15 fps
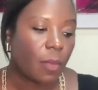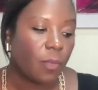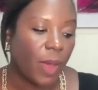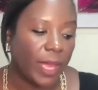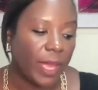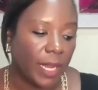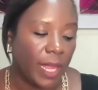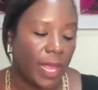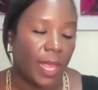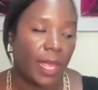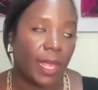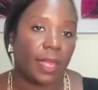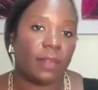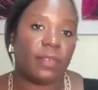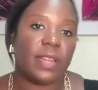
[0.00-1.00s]
but
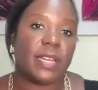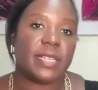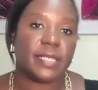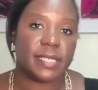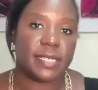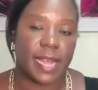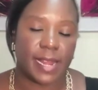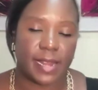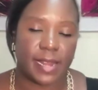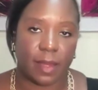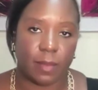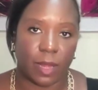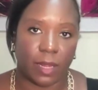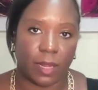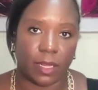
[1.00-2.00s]
if it is the
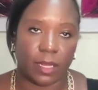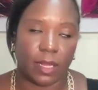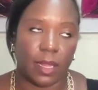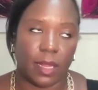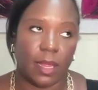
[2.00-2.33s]
dynamic